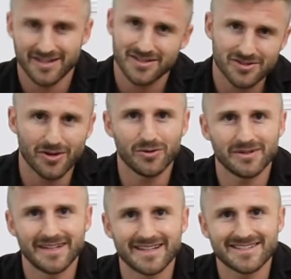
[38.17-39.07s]

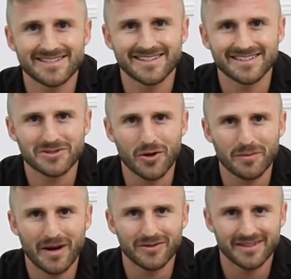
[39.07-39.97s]
So let's talk
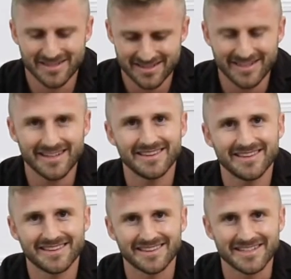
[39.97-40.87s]
about this
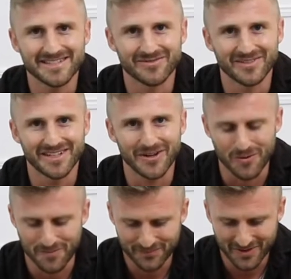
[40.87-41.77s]
in this
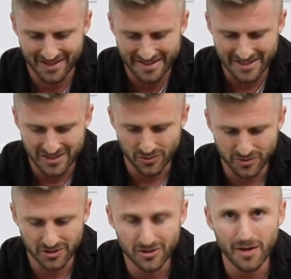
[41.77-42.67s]
video. So
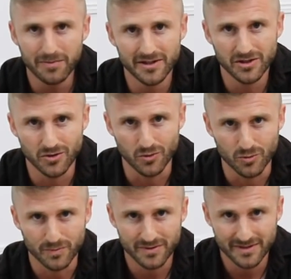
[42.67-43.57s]
the doubling cube